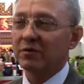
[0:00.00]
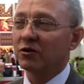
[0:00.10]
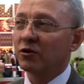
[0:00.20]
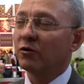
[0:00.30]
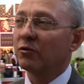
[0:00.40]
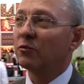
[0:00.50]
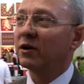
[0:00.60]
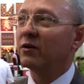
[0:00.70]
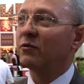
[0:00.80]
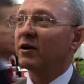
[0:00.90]

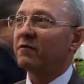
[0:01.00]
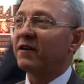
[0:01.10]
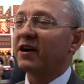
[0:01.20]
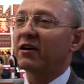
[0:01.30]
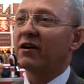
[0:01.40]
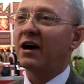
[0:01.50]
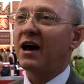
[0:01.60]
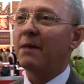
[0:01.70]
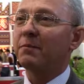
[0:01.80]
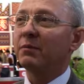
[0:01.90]
we'll find a
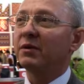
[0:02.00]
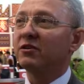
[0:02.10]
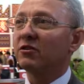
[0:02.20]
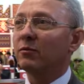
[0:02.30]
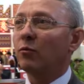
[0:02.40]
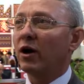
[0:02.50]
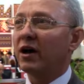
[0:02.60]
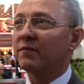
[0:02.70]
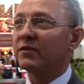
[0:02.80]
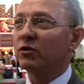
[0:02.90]
happy medium
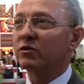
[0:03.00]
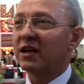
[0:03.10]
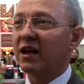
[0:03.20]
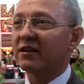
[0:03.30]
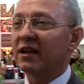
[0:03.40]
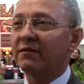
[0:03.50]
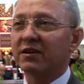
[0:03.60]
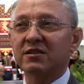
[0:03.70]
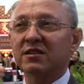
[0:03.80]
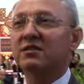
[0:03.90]
where the hotel that have
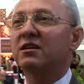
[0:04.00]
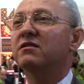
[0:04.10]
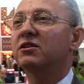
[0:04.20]
existed,